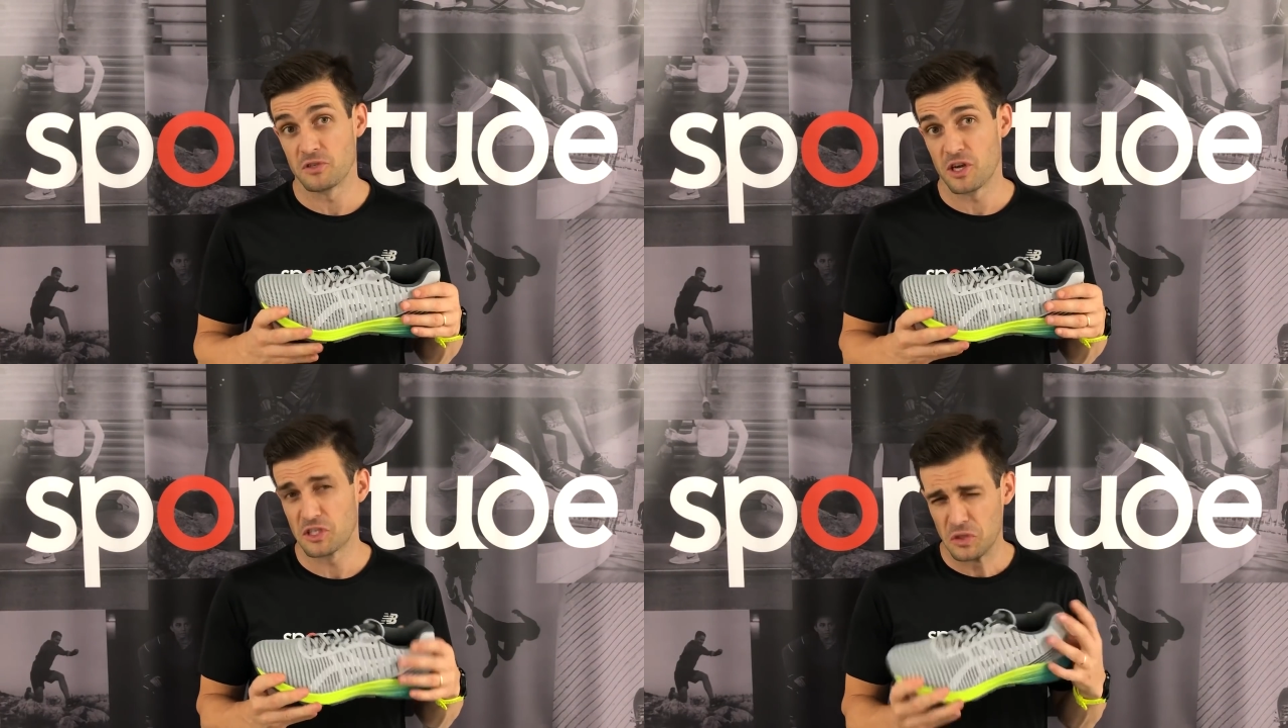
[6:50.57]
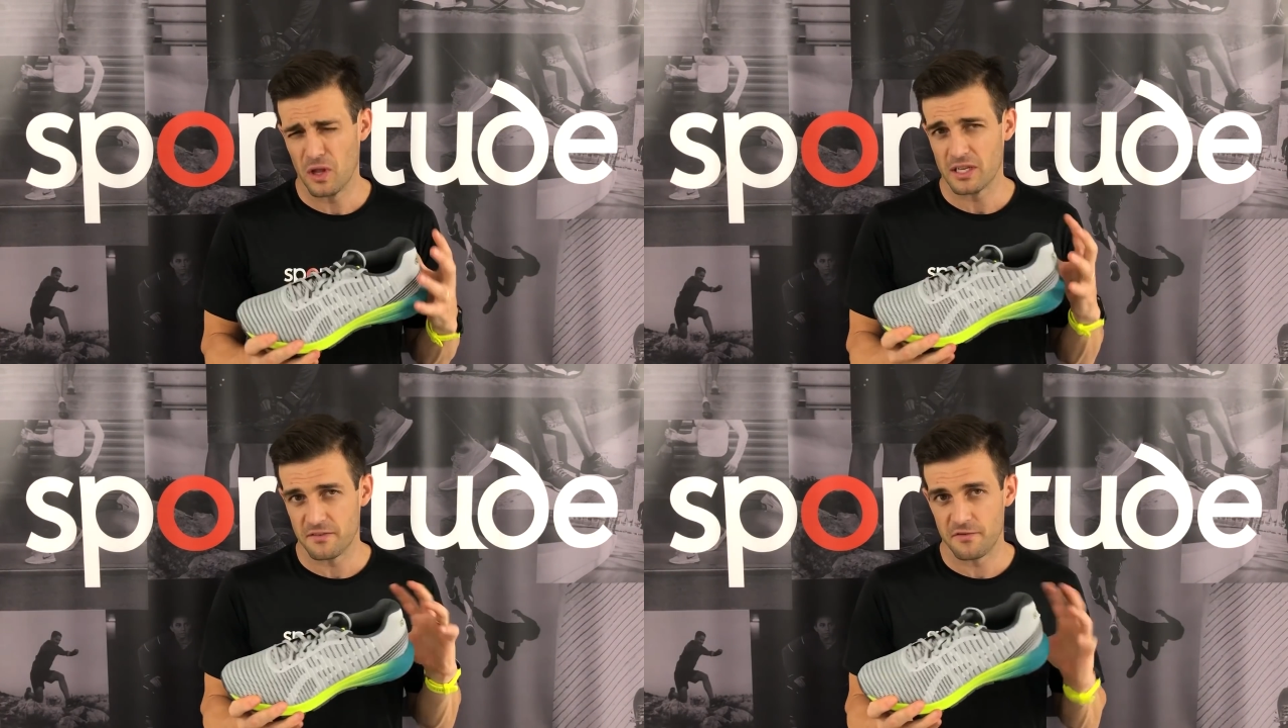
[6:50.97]
So I still
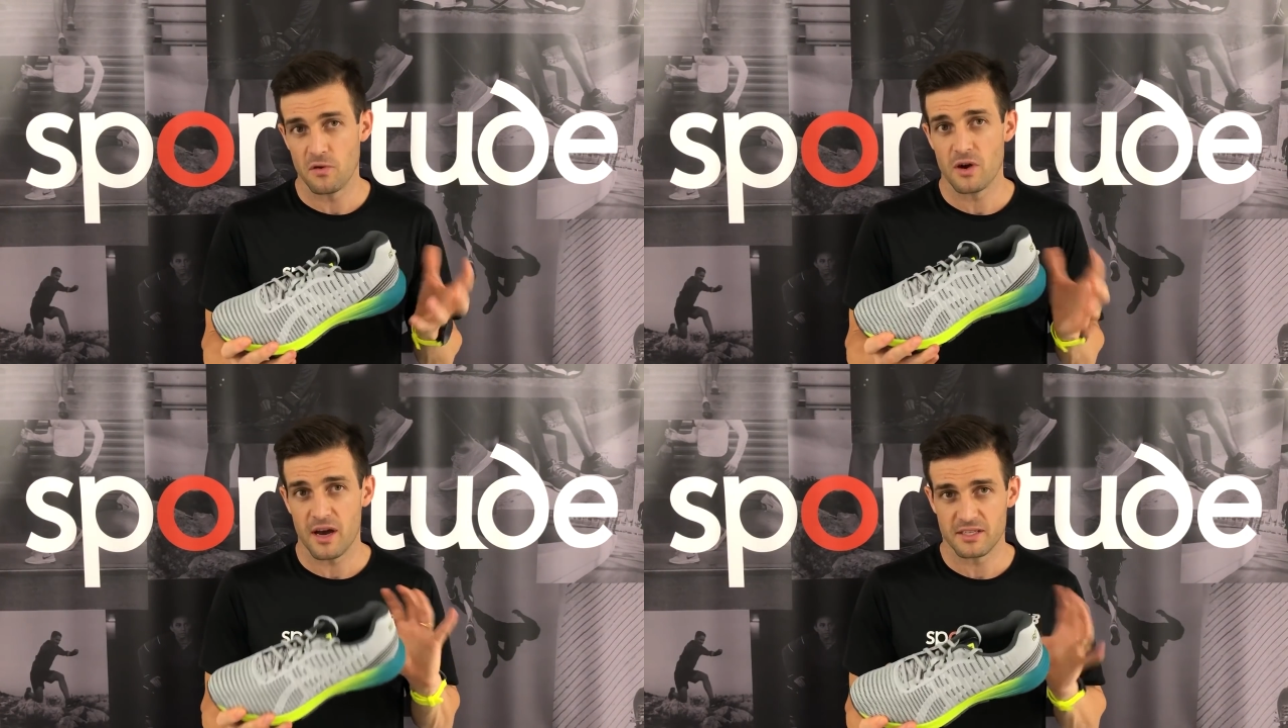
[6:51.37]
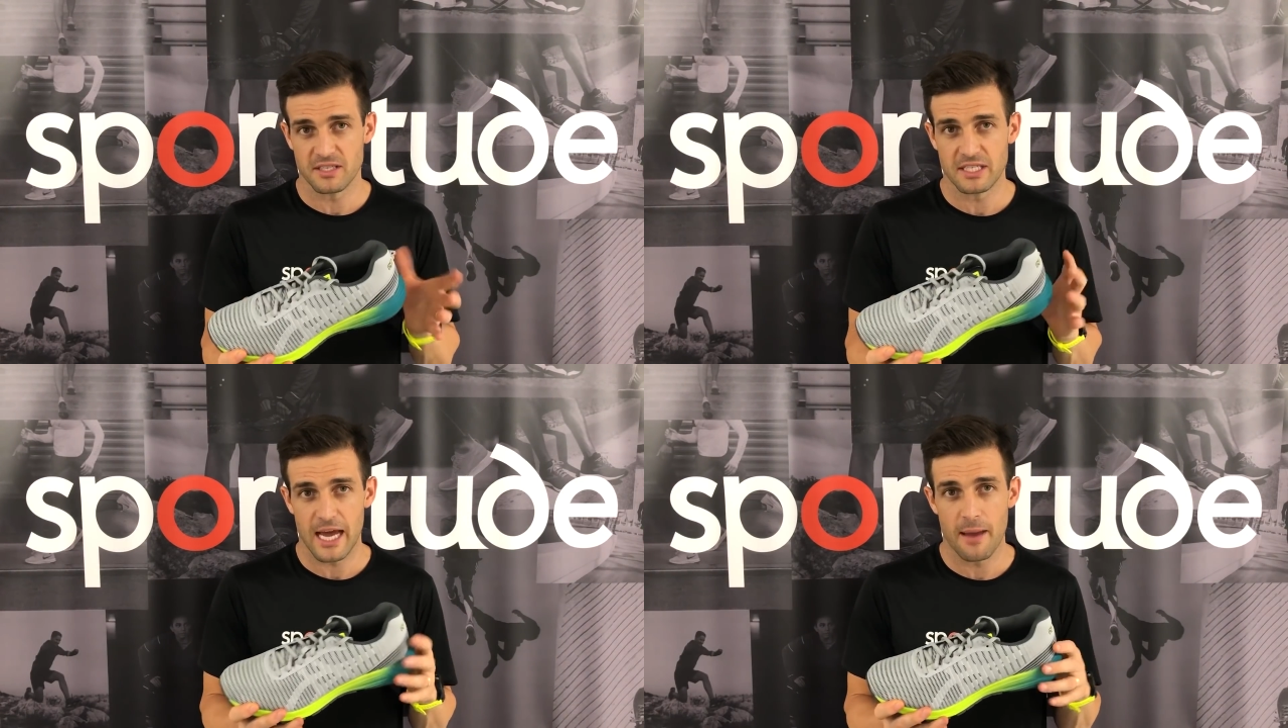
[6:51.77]
like to feel nice and
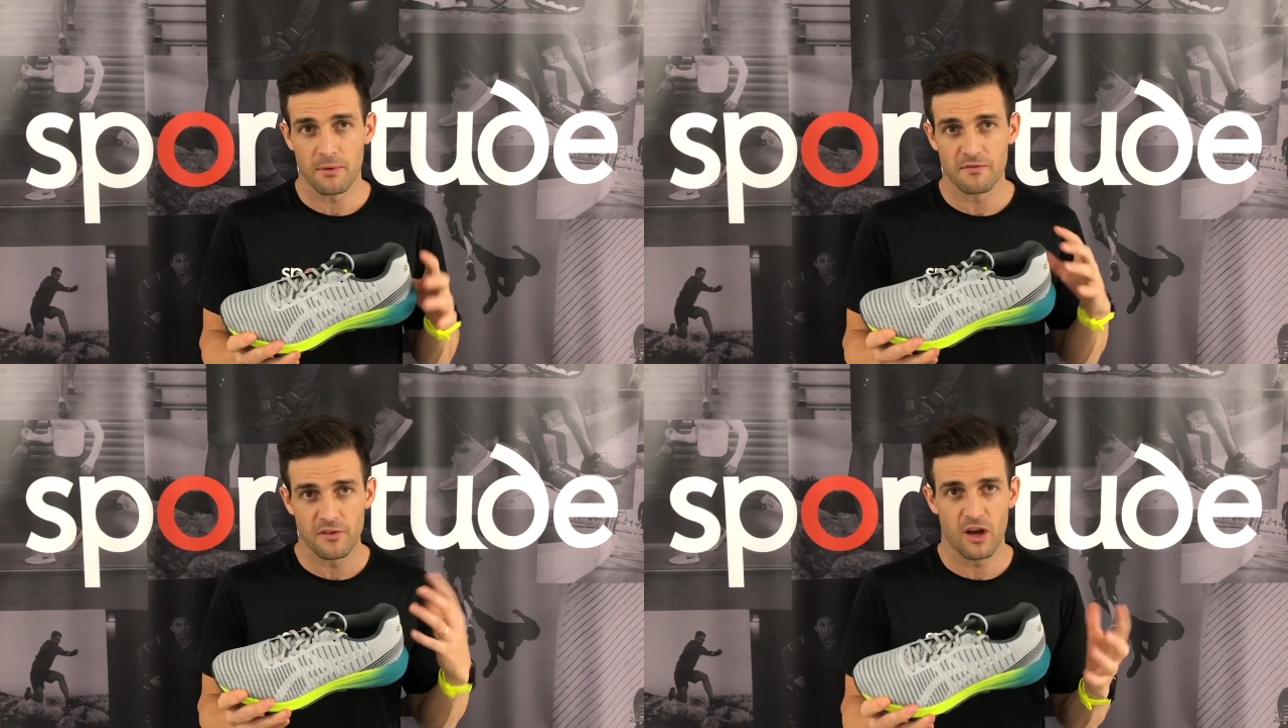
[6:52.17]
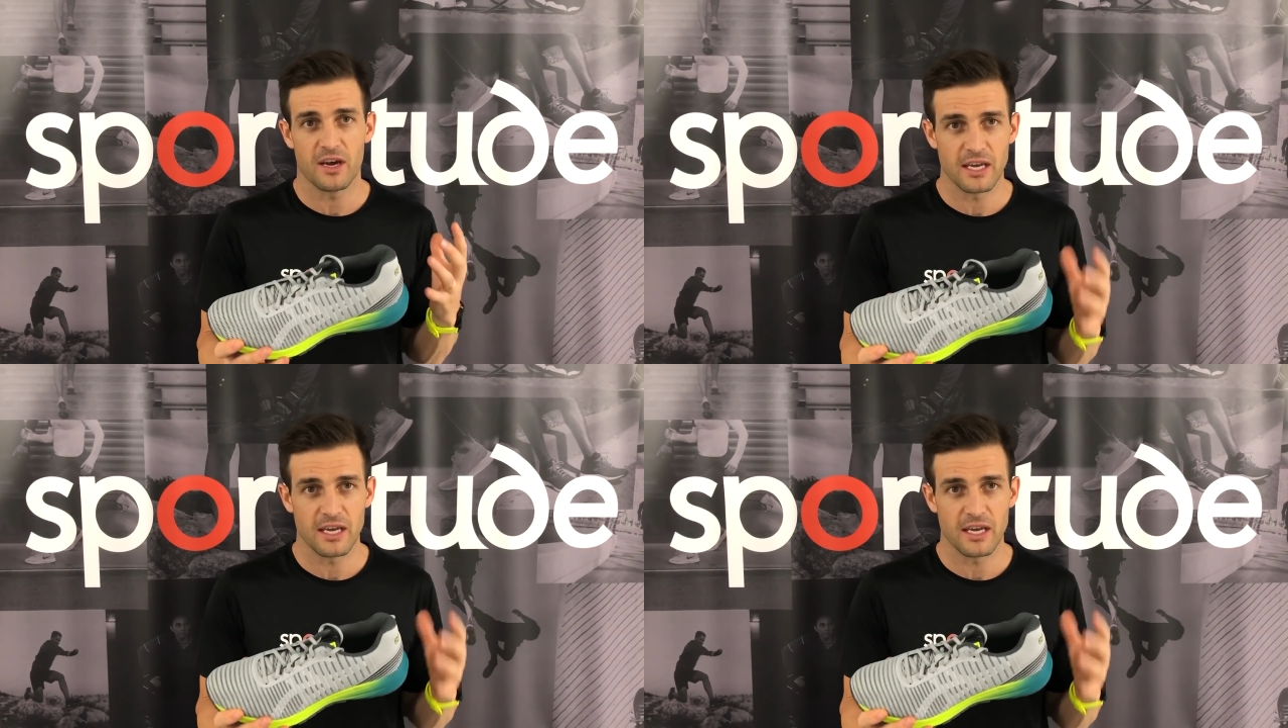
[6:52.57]
stable and feel like